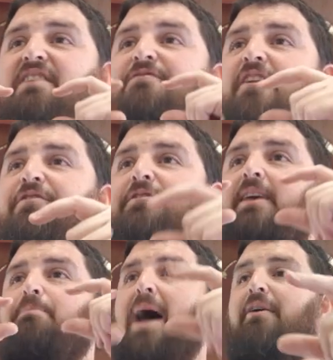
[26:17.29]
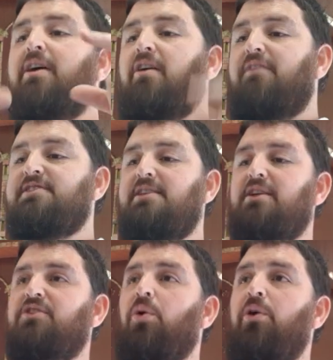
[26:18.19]
50 paragraphs in
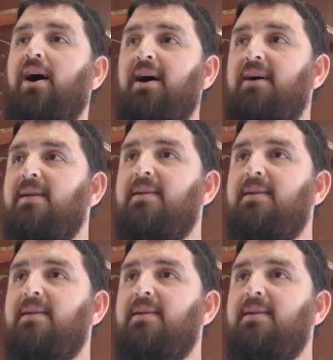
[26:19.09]
the Torah,